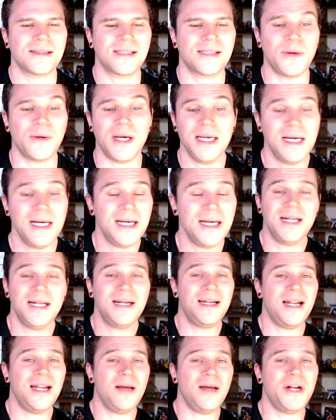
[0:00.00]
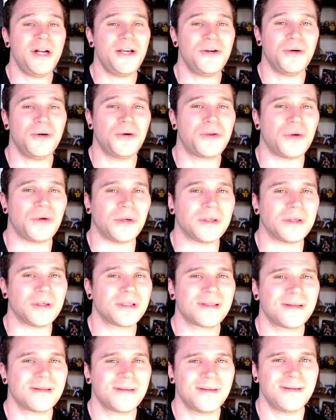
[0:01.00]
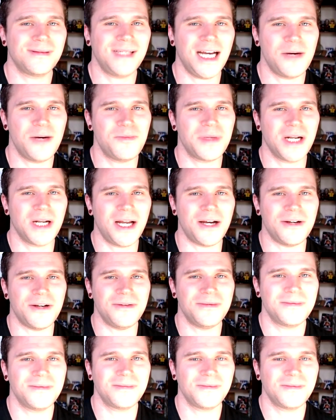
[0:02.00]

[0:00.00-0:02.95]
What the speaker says: So anyway, let me know your thoughts down below.